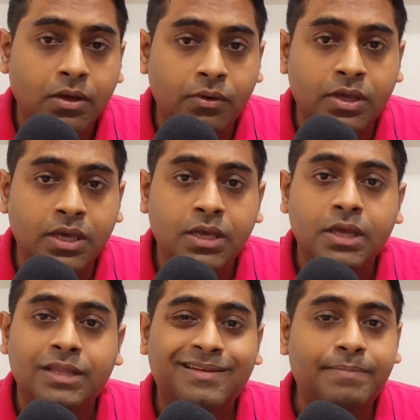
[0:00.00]
okay,
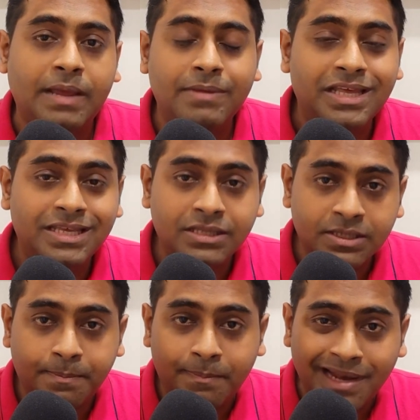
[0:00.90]
then primarily the
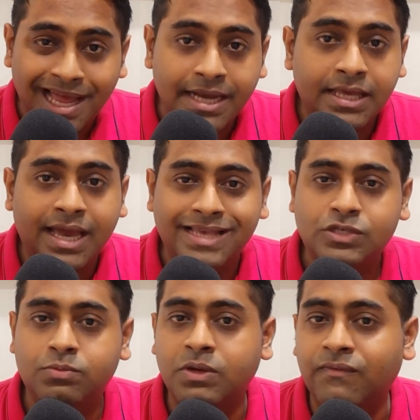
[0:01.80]
planning has
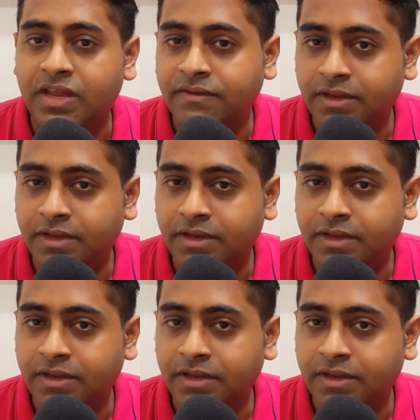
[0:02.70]
to be very,